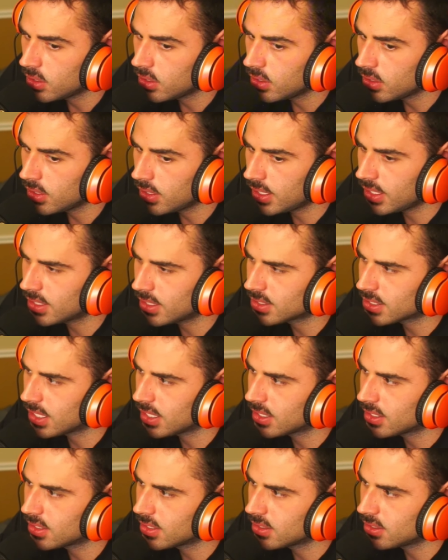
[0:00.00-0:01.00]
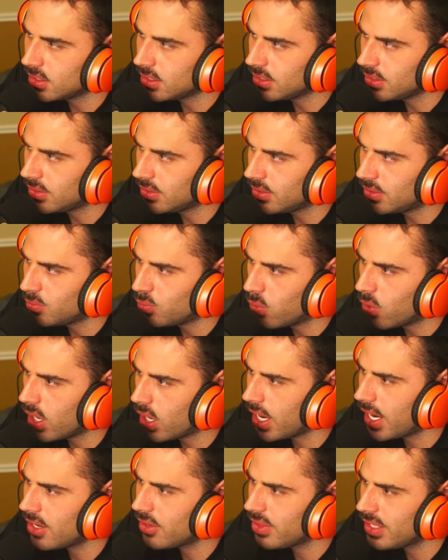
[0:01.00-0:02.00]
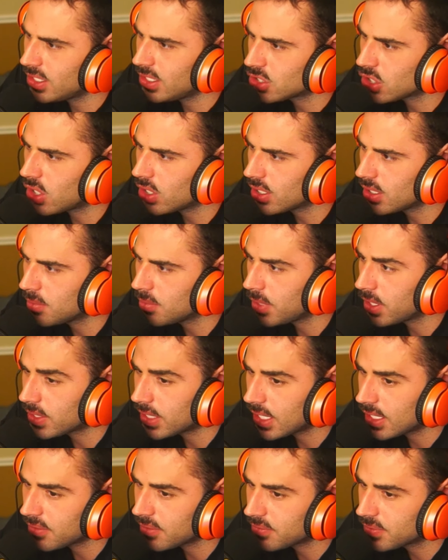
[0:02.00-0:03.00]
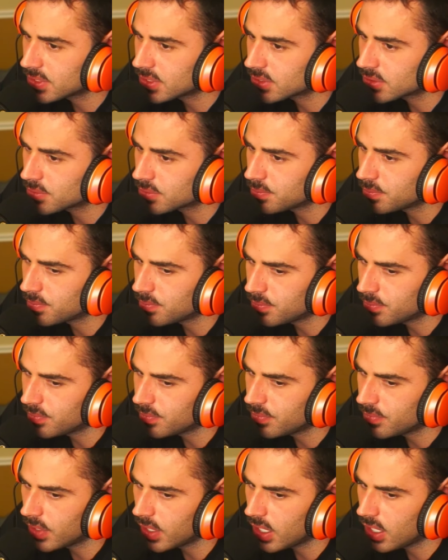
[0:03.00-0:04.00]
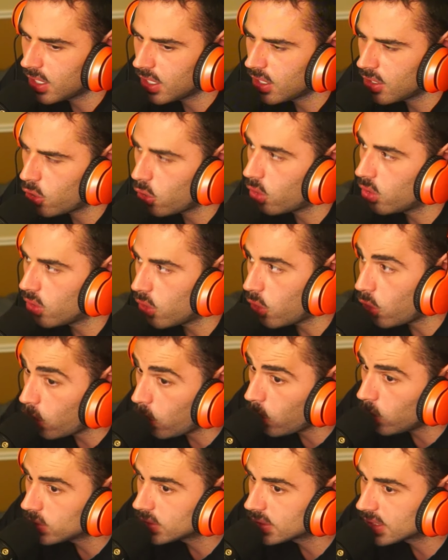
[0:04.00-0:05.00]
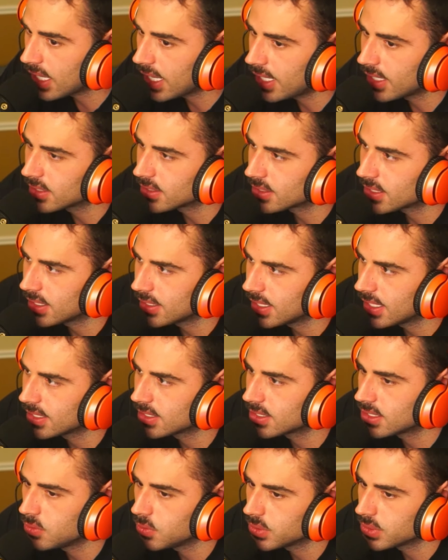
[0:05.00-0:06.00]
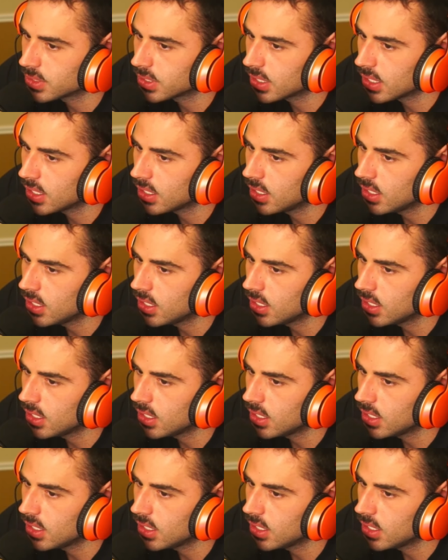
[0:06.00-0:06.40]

And it's like, why are they talking about that if it's uh, old science, like Destiny would say.